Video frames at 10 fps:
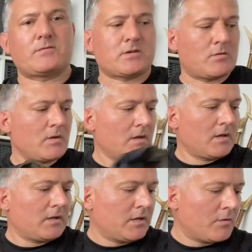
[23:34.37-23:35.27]
So
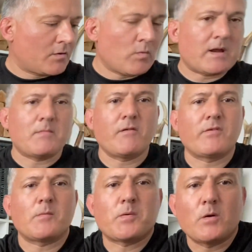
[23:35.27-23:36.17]
you know, you can wear them over
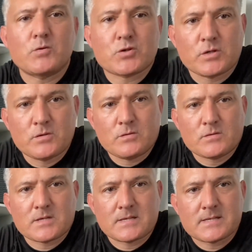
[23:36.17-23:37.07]
your approach
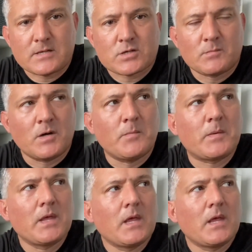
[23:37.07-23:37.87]
shoes, you can cinch them up,